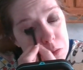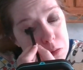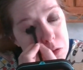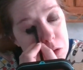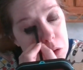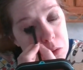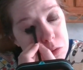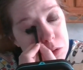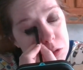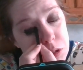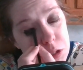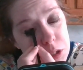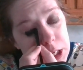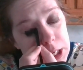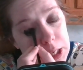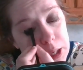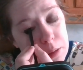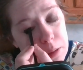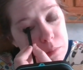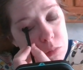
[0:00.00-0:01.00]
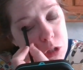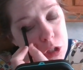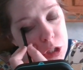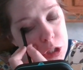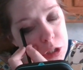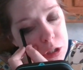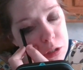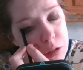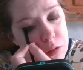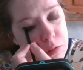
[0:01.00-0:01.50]
don't see them,
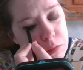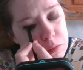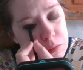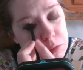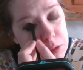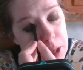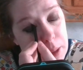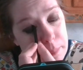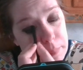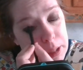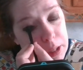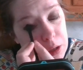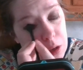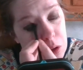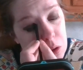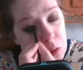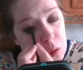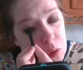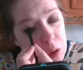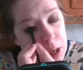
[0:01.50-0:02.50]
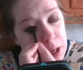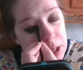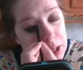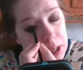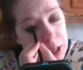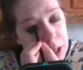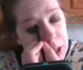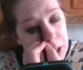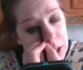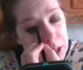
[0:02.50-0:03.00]
just let me know,
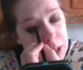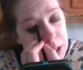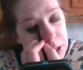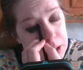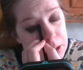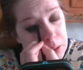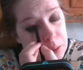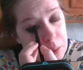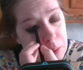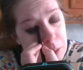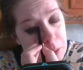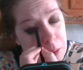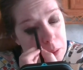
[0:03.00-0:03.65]
and